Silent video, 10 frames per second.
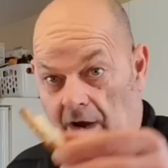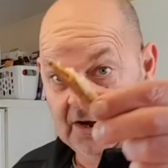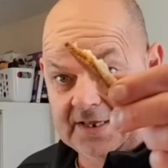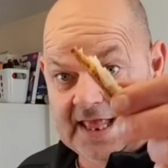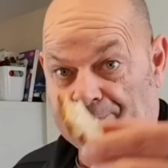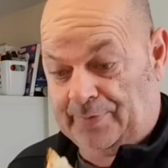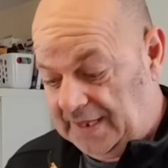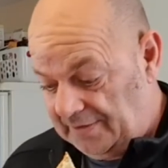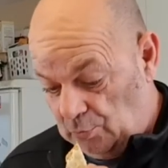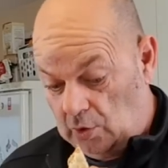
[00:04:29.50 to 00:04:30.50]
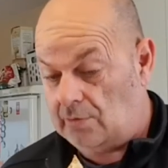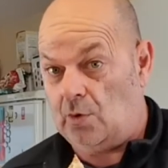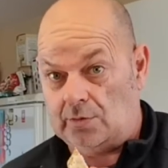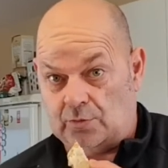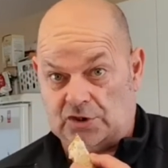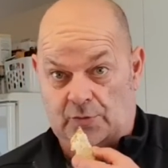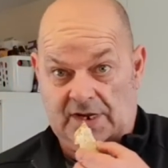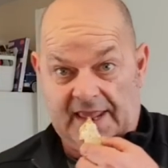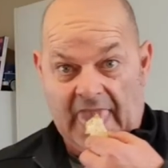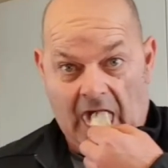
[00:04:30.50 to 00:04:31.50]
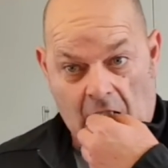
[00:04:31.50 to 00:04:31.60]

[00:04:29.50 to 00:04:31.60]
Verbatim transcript: I'll eat that bit while we're doing it.